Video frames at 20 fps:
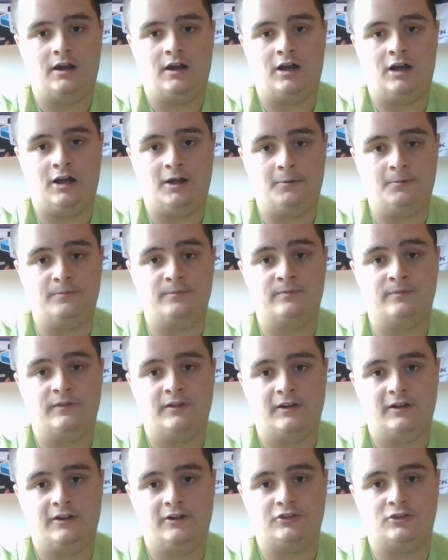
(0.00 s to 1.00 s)

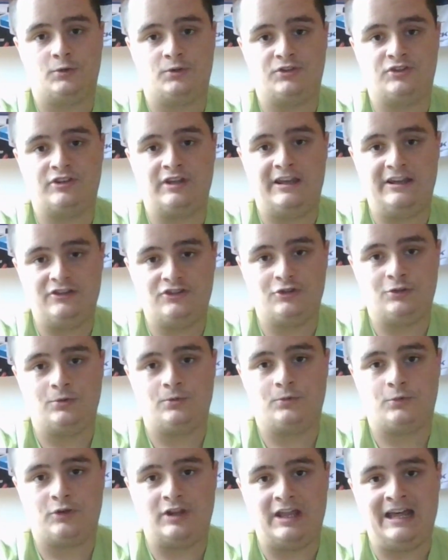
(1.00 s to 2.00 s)
So stay
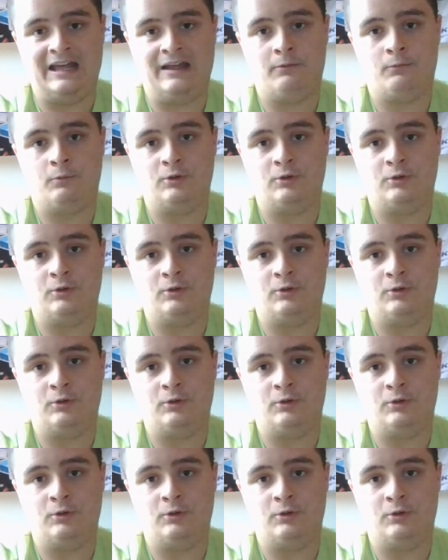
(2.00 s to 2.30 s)
tuned for that,